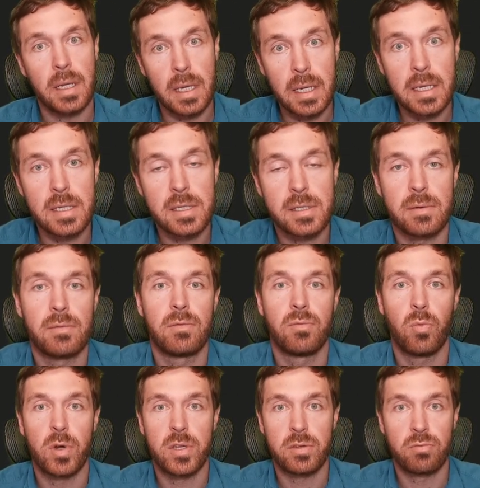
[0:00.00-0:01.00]
is
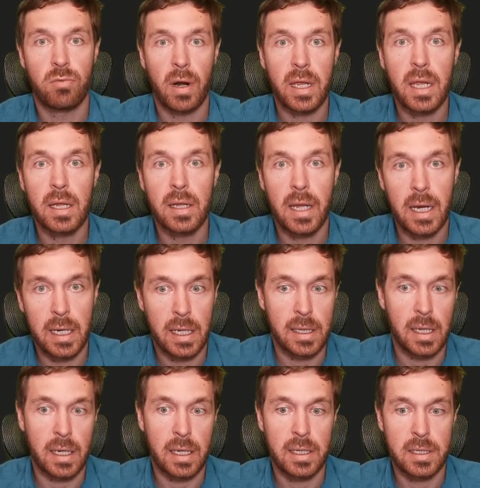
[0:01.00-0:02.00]
what's
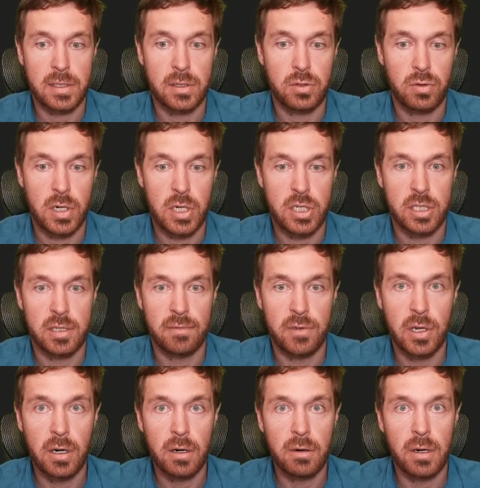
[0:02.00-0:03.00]
regulating the concentration
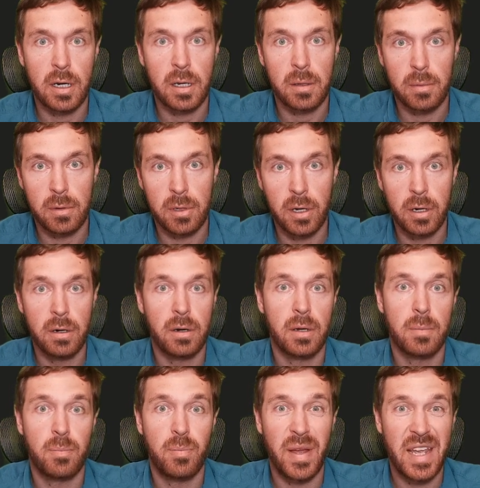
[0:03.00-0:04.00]
of
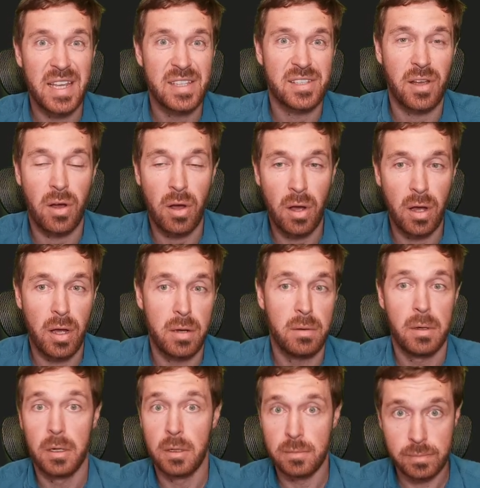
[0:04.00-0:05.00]
urine based
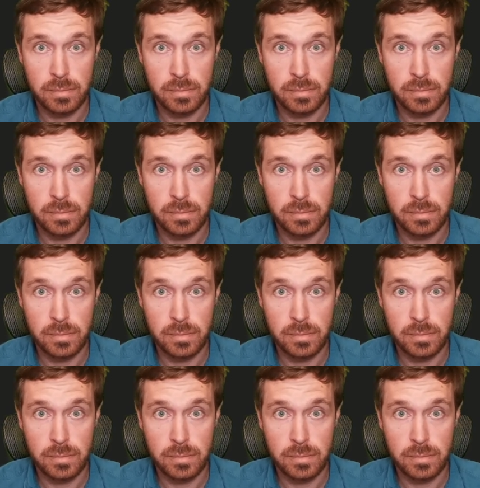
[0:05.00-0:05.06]
on